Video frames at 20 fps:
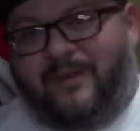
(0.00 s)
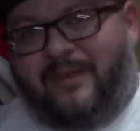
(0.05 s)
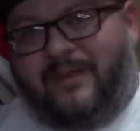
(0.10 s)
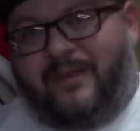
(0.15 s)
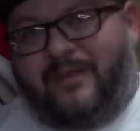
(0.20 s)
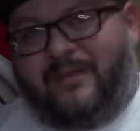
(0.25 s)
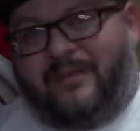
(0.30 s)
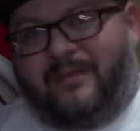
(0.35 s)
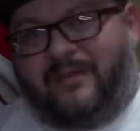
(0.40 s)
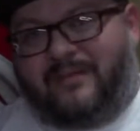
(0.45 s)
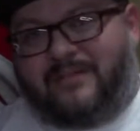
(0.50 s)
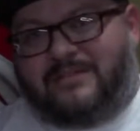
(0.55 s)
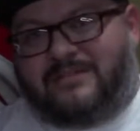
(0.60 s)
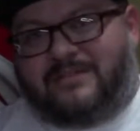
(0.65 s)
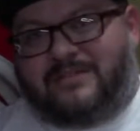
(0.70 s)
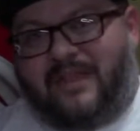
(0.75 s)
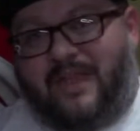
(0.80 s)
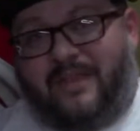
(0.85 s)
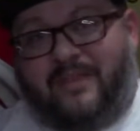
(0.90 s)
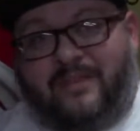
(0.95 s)

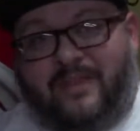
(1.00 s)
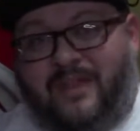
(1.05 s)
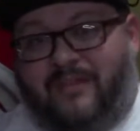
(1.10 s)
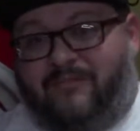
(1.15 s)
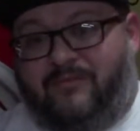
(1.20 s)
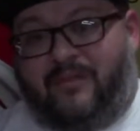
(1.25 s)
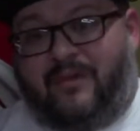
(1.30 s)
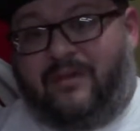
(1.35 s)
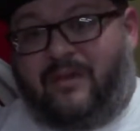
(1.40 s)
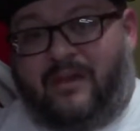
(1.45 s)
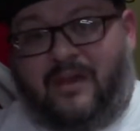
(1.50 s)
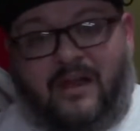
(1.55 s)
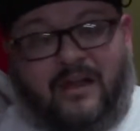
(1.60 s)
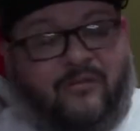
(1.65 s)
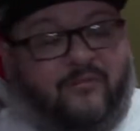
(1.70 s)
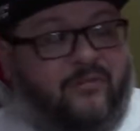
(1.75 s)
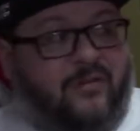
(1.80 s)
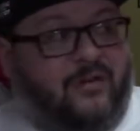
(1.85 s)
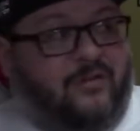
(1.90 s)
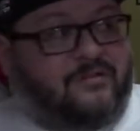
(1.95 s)
they've done a lot
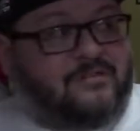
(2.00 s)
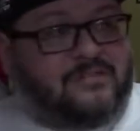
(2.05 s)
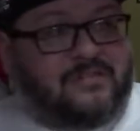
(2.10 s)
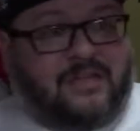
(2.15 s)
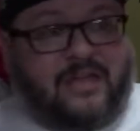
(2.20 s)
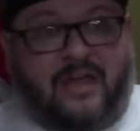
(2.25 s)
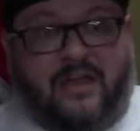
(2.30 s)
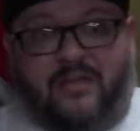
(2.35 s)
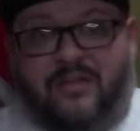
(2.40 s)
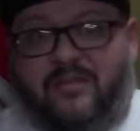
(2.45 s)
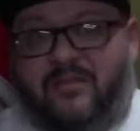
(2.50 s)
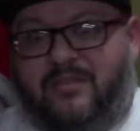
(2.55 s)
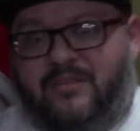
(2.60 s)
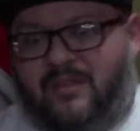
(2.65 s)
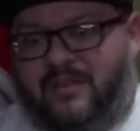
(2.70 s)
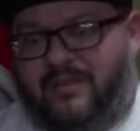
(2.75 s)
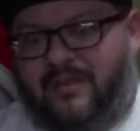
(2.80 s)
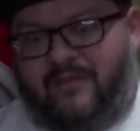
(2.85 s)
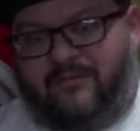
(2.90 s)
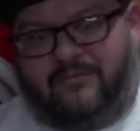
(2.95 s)
of videos together.
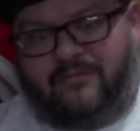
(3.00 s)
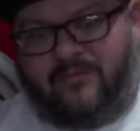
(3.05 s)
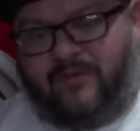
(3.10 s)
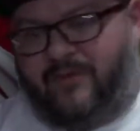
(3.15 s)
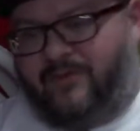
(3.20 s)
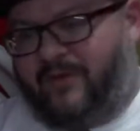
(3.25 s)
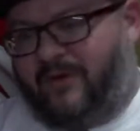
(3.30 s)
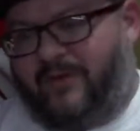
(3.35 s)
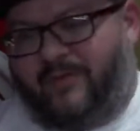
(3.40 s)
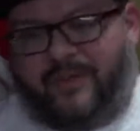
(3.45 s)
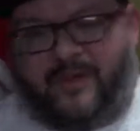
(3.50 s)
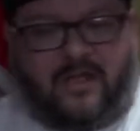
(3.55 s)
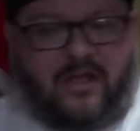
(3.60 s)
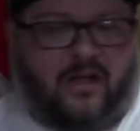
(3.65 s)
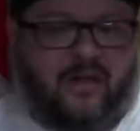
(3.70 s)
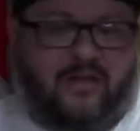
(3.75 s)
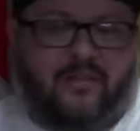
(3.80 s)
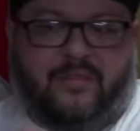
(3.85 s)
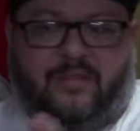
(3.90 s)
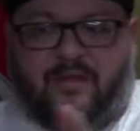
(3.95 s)
They've driven on
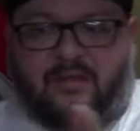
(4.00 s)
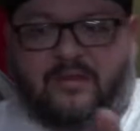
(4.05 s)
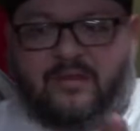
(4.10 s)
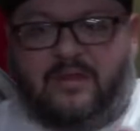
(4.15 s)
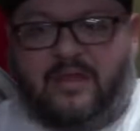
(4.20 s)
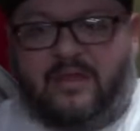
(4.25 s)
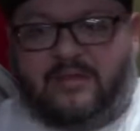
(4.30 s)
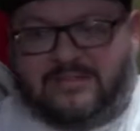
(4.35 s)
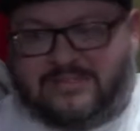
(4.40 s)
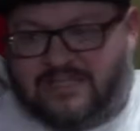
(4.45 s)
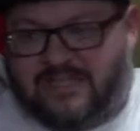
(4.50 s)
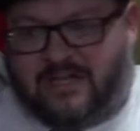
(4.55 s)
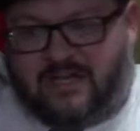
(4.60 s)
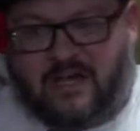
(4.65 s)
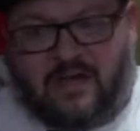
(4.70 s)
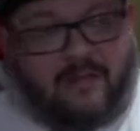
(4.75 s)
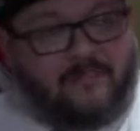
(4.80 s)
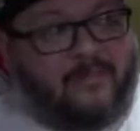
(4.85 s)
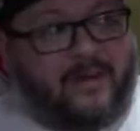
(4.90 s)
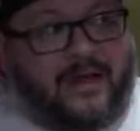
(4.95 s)
the LZ
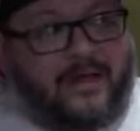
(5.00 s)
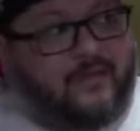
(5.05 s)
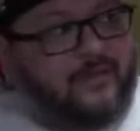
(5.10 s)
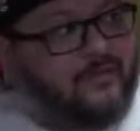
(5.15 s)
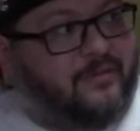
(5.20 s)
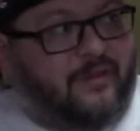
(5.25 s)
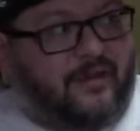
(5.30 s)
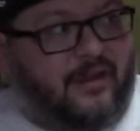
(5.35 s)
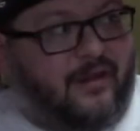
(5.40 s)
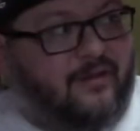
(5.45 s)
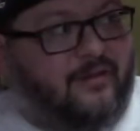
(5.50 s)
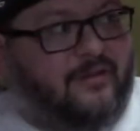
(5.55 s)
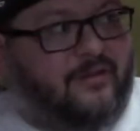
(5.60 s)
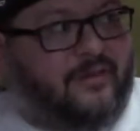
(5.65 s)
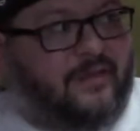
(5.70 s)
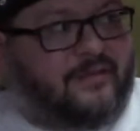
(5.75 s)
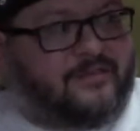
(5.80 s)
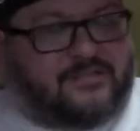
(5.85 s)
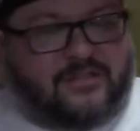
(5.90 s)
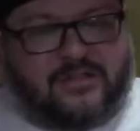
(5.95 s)
compound and
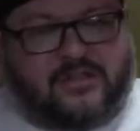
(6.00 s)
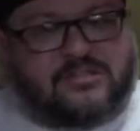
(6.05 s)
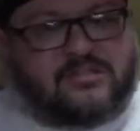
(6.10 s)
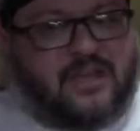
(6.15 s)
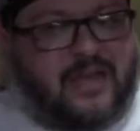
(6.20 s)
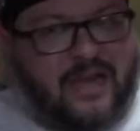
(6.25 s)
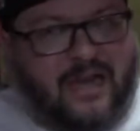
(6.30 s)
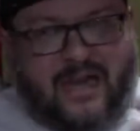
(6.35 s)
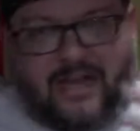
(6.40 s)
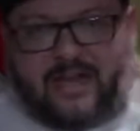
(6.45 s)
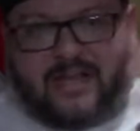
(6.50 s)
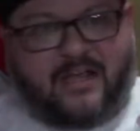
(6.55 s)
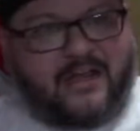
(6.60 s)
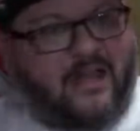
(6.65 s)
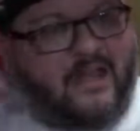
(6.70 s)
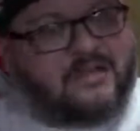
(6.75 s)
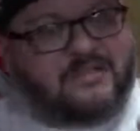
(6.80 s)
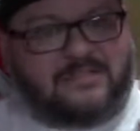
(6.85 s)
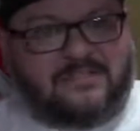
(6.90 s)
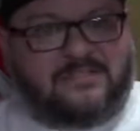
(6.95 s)
everything. So there's a lot of
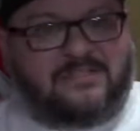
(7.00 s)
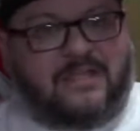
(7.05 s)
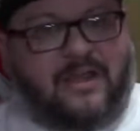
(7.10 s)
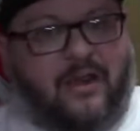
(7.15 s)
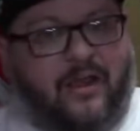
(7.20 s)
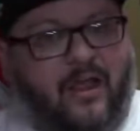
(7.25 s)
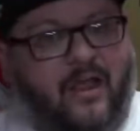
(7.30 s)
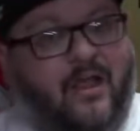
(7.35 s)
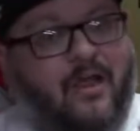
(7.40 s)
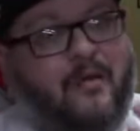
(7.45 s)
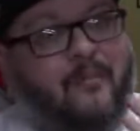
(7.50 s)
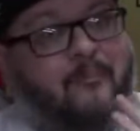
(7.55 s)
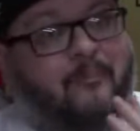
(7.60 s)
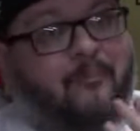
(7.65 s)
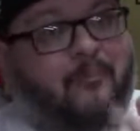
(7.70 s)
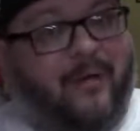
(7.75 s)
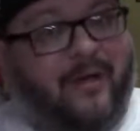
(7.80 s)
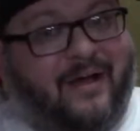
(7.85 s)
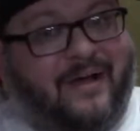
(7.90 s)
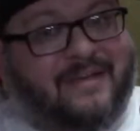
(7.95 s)
connections there.
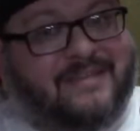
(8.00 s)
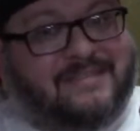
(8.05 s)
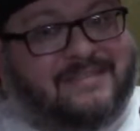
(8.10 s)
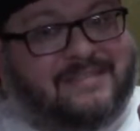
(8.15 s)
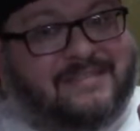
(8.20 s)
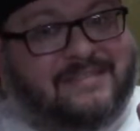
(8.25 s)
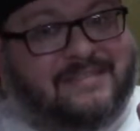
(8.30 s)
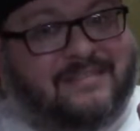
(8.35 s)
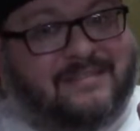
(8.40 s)
But